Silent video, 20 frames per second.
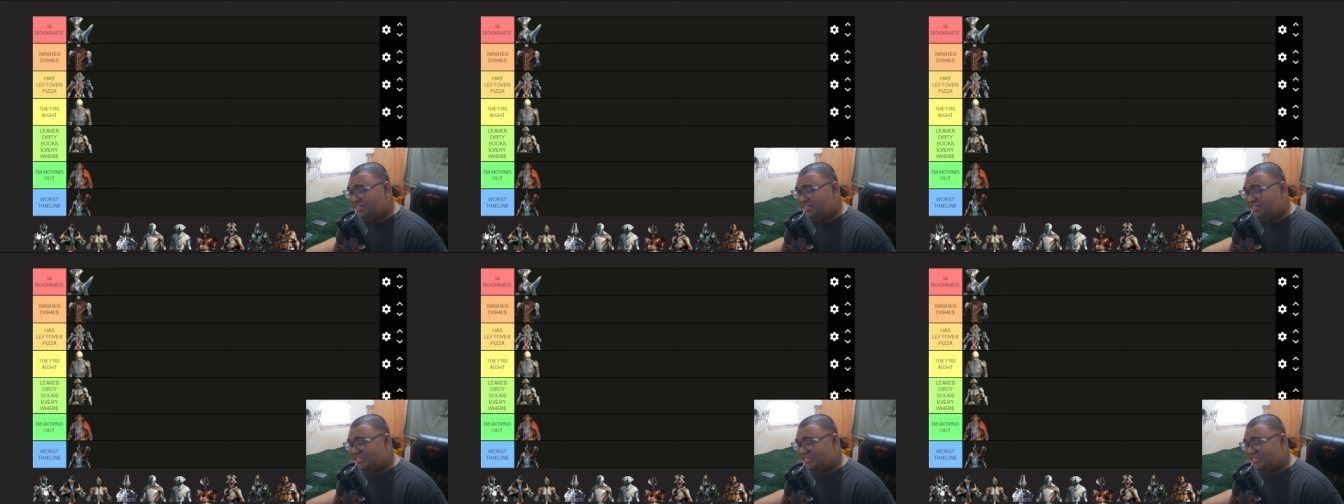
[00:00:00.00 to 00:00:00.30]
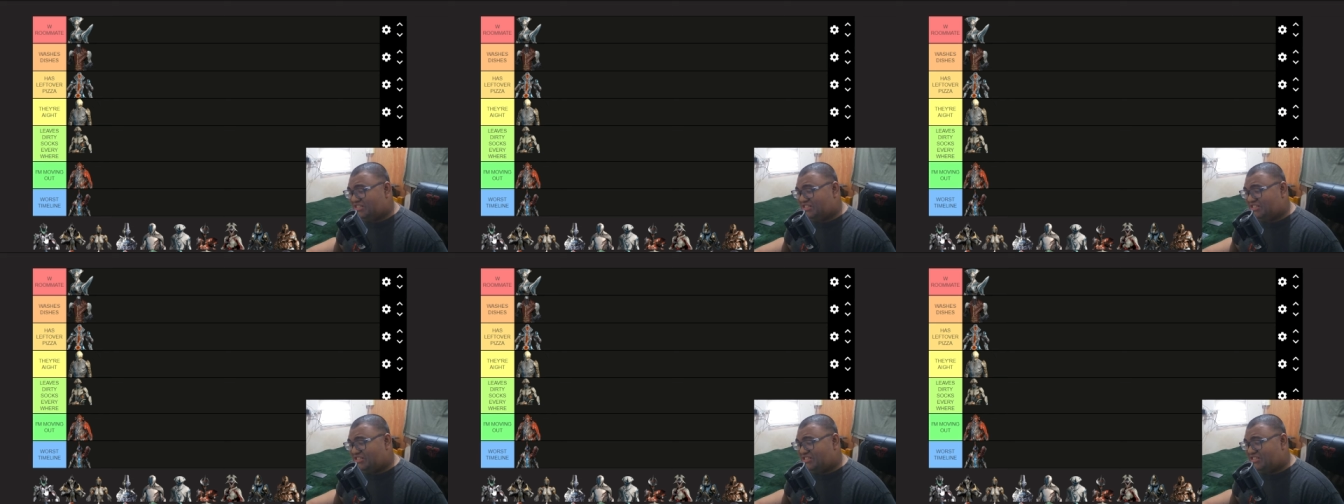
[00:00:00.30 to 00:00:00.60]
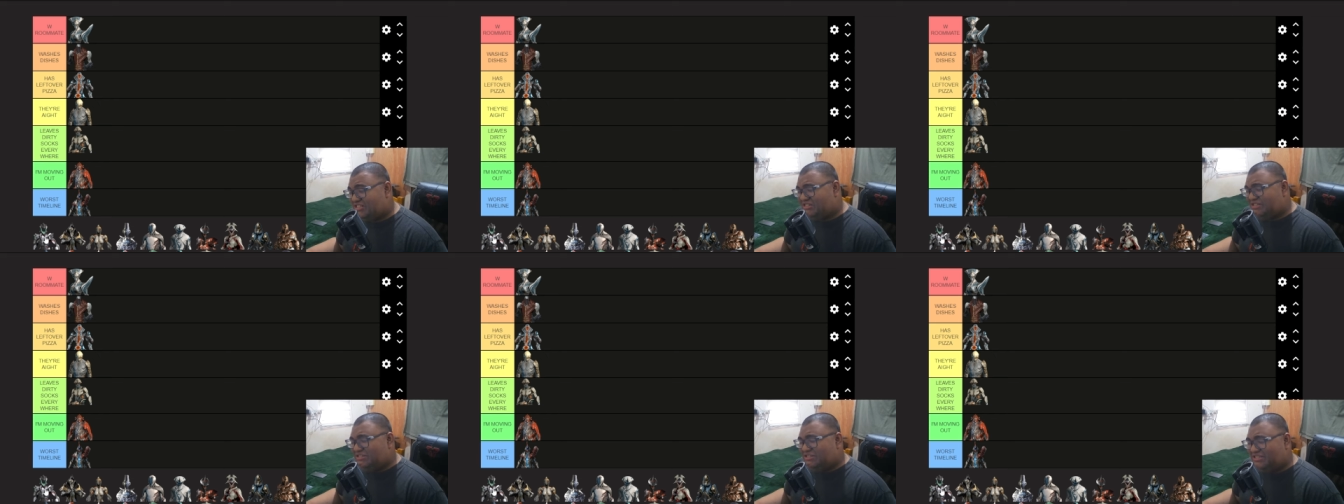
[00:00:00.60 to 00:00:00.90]
I don't
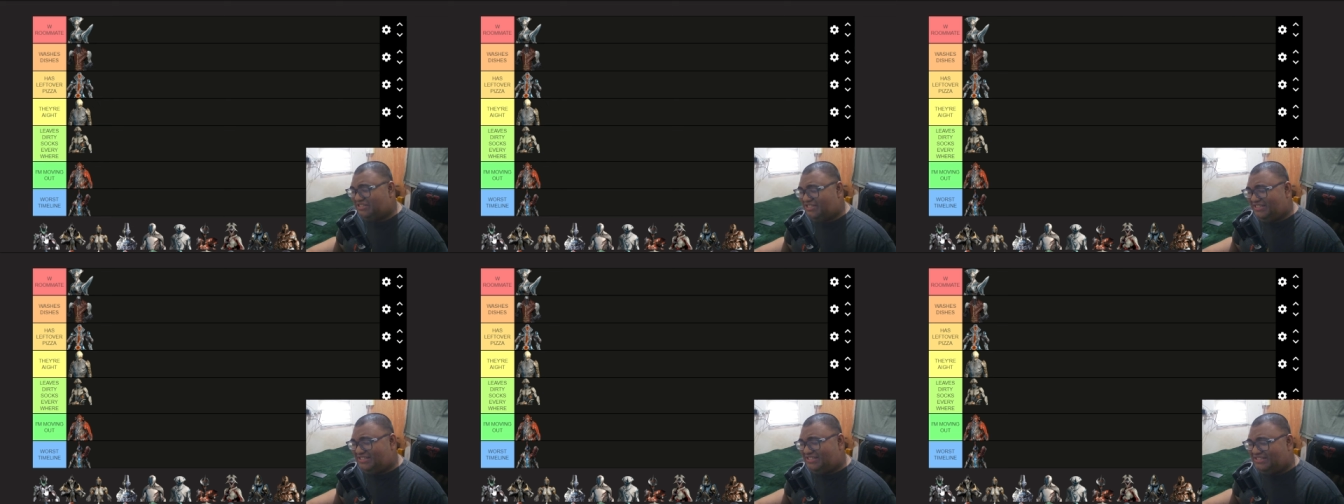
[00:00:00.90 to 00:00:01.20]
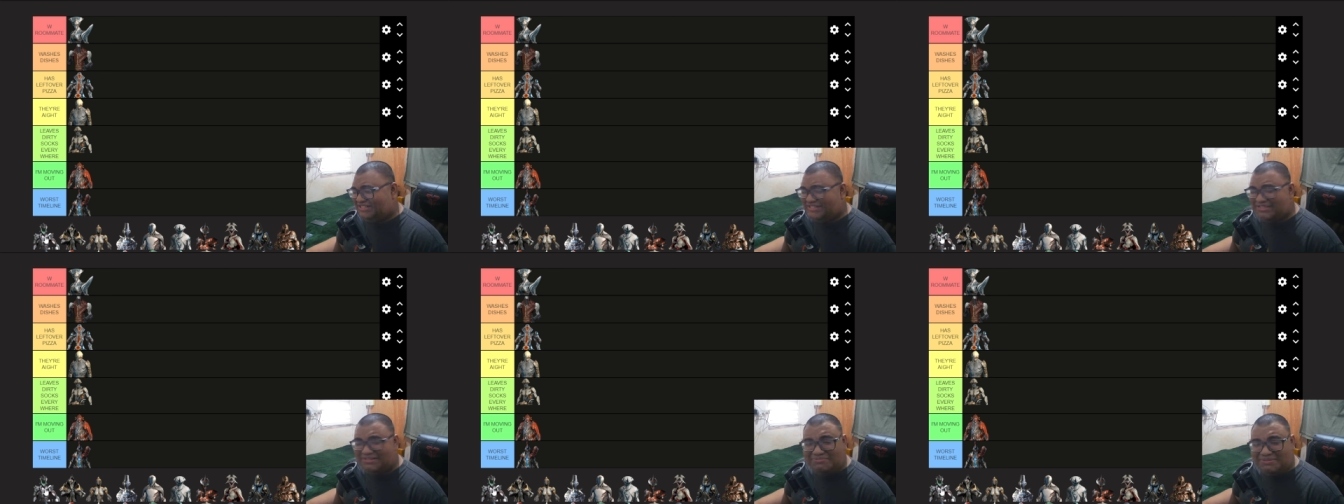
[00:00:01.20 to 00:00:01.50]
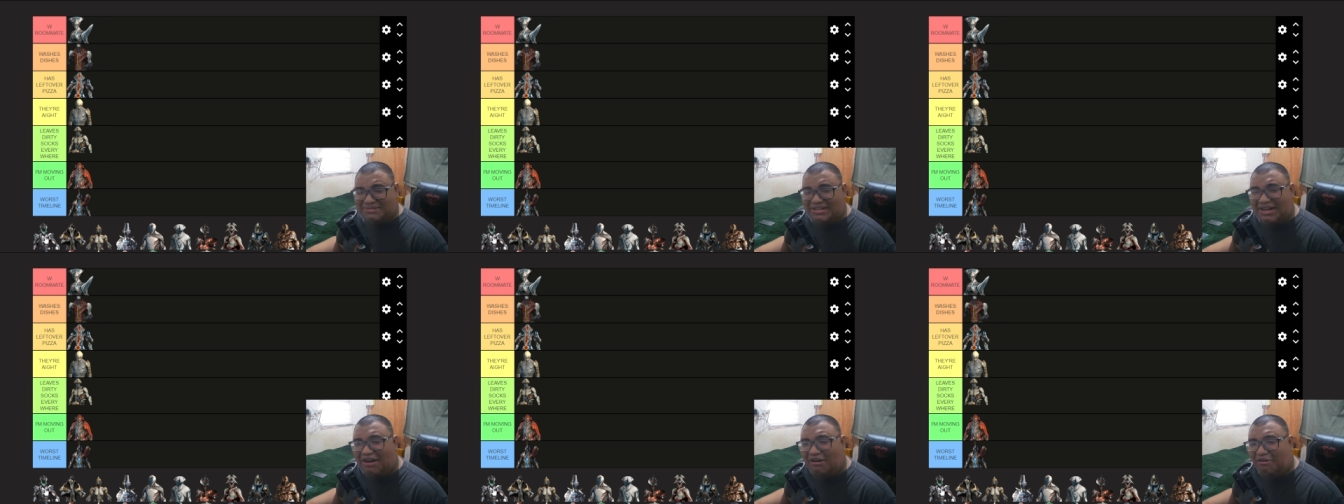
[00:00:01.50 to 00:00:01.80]
know. She's gonna
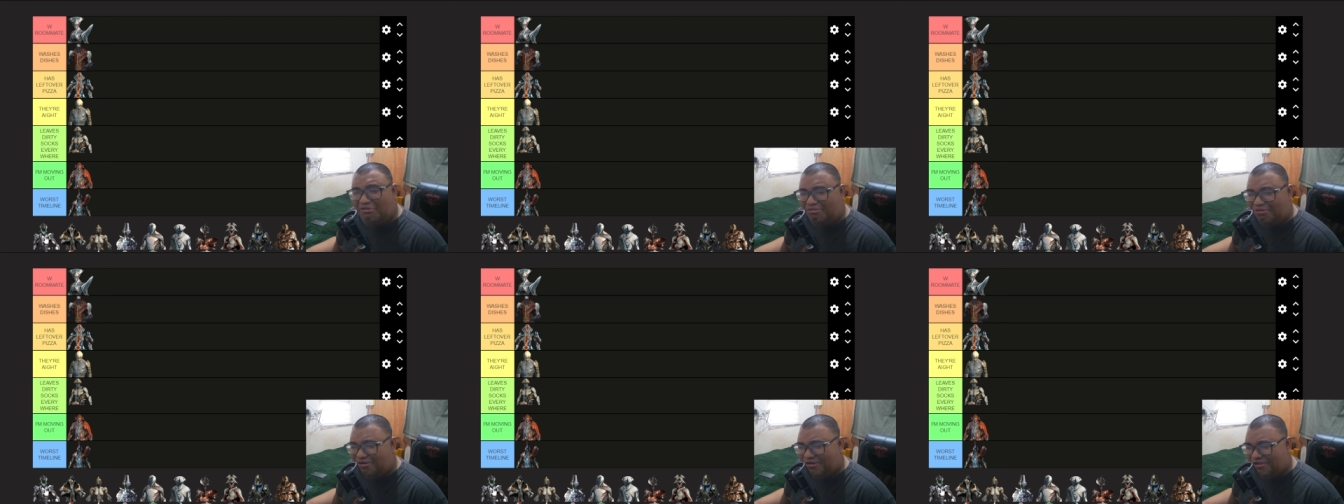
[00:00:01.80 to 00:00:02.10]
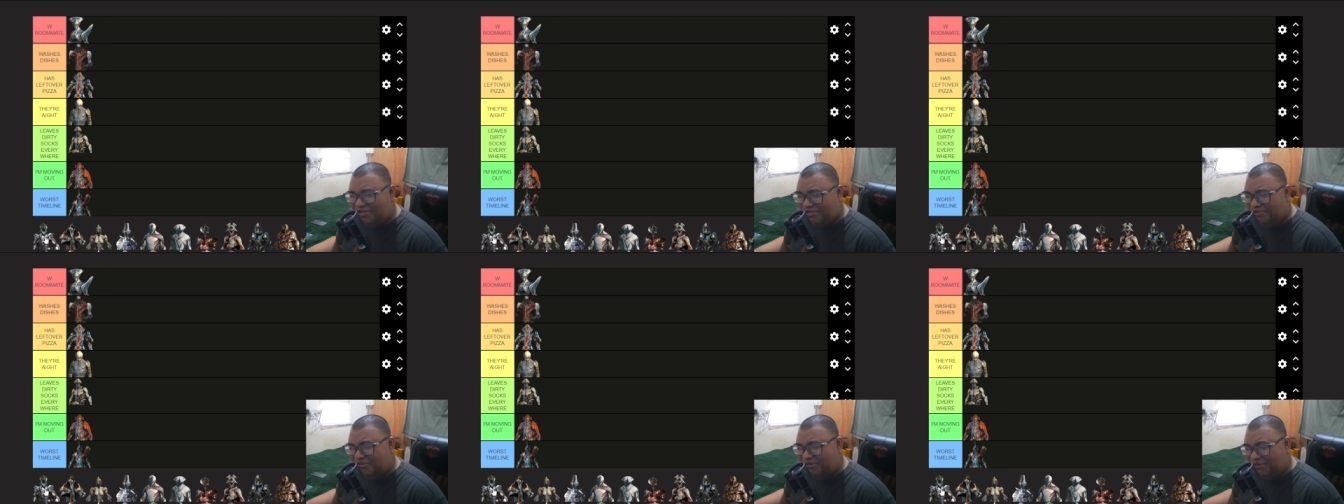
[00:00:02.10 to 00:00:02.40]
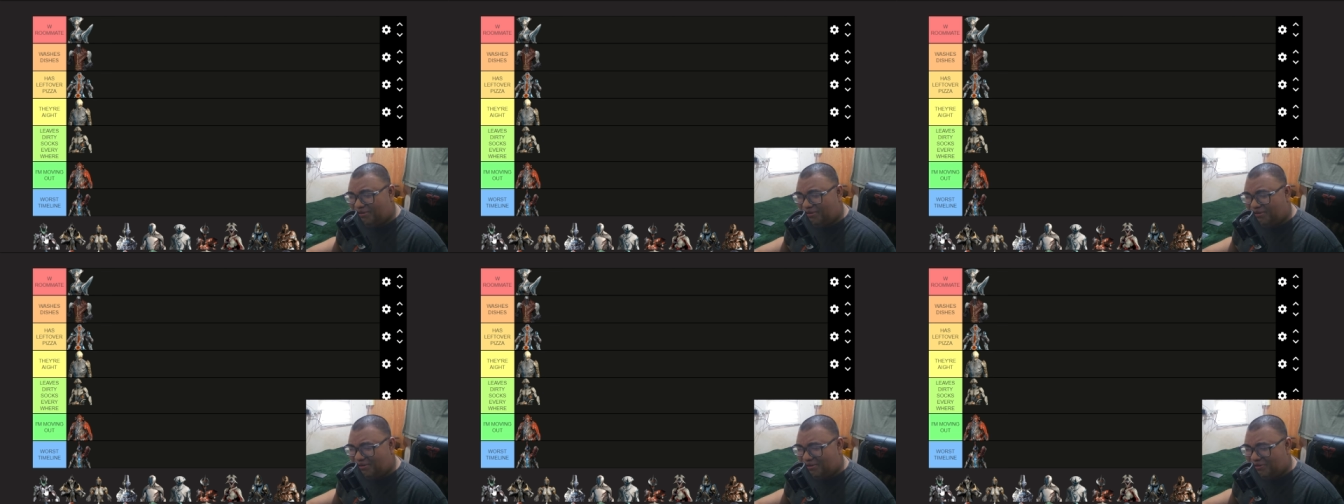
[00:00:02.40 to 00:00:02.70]
be a horse
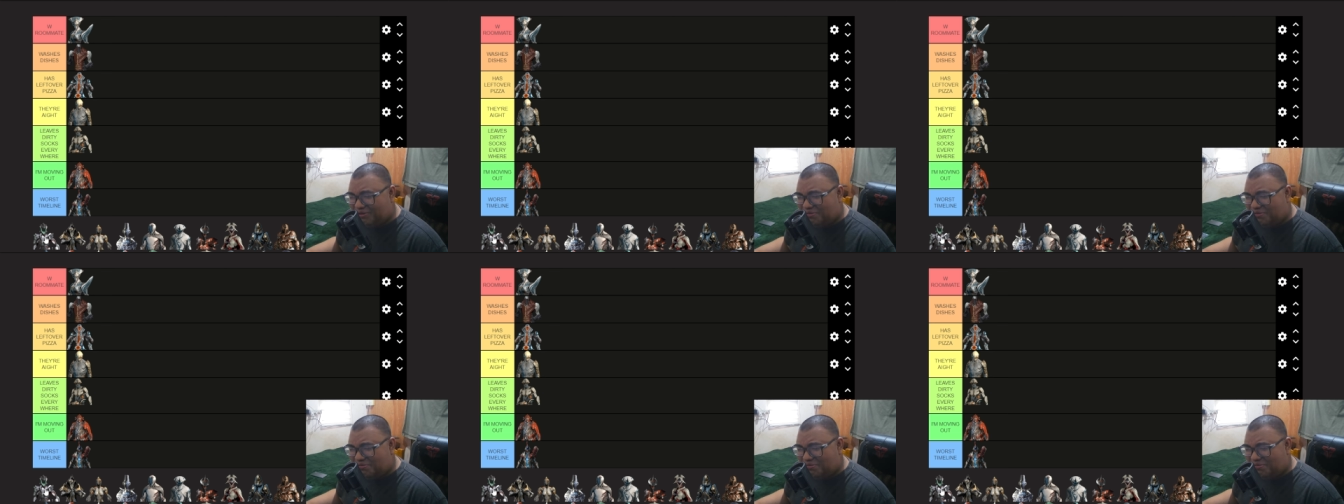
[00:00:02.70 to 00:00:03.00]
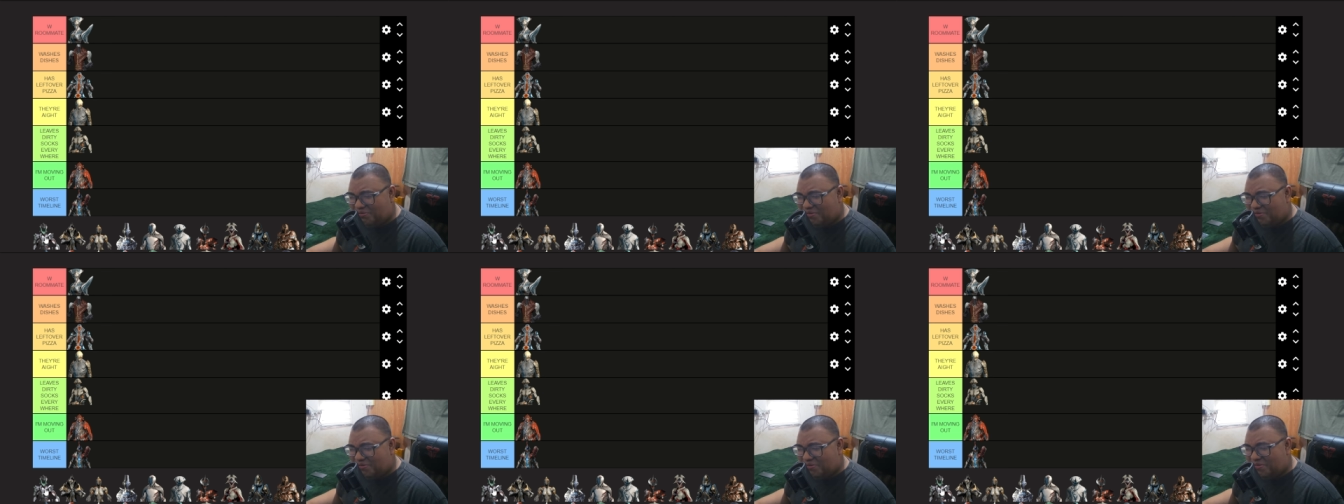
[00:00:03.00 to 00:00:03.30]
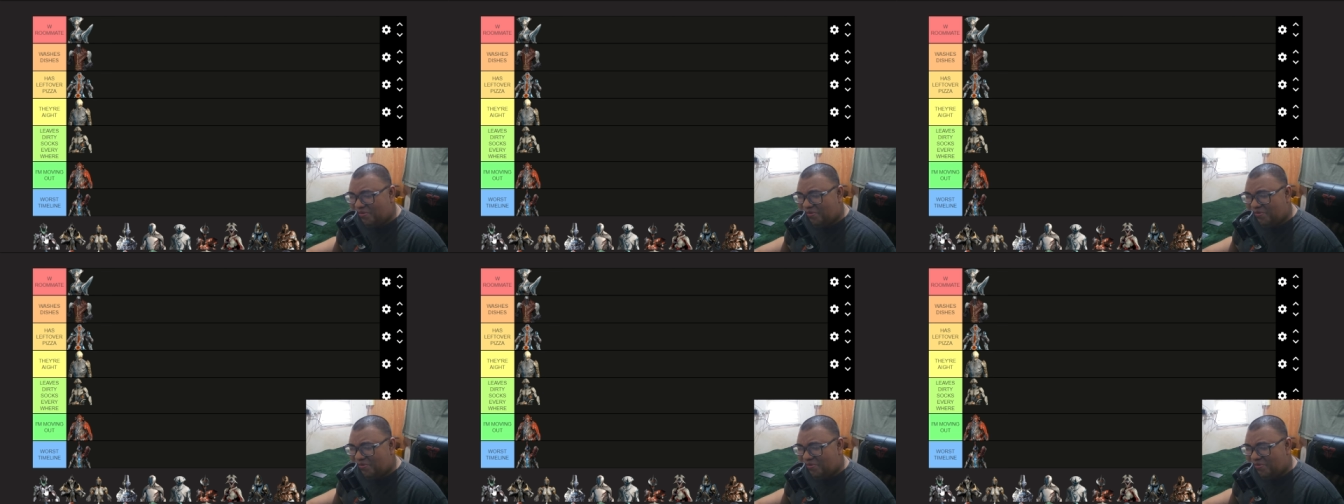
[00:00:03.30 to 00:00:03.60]
girl though.
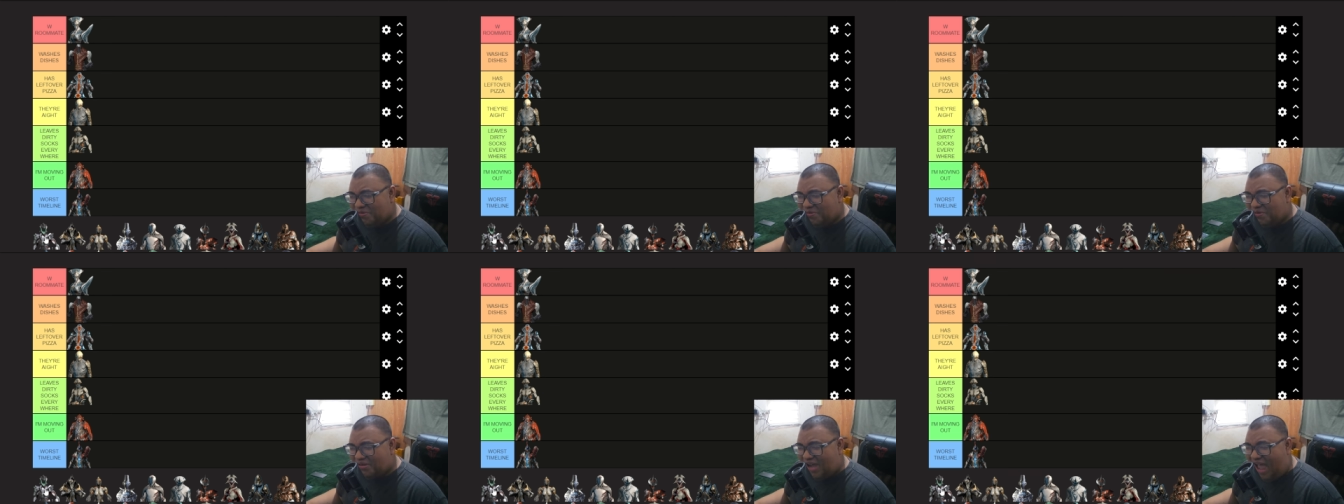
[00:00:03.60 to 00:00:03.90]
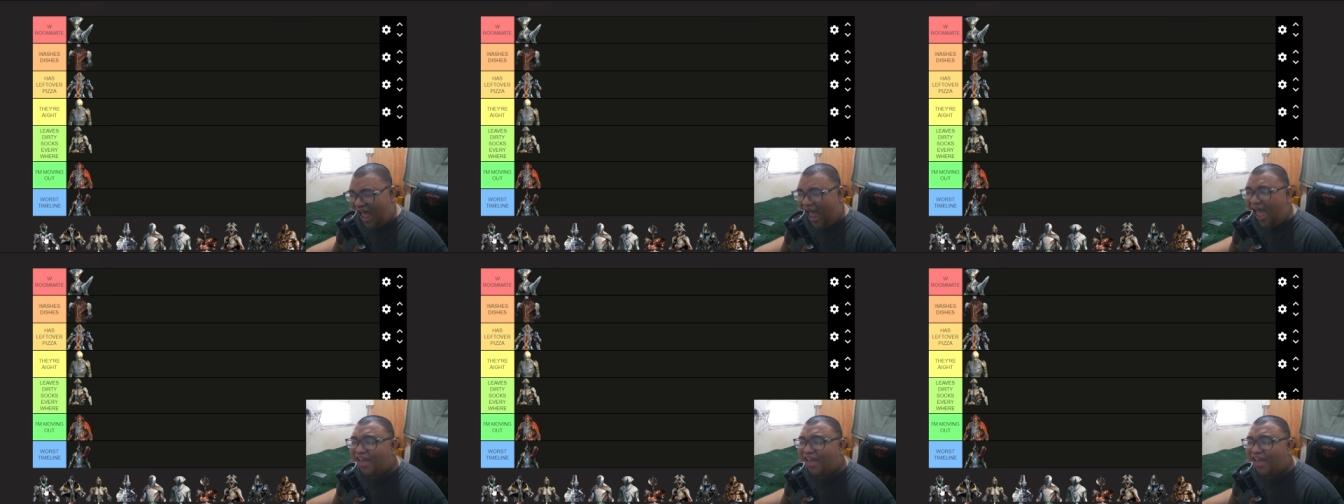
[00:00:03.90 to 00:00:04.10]
I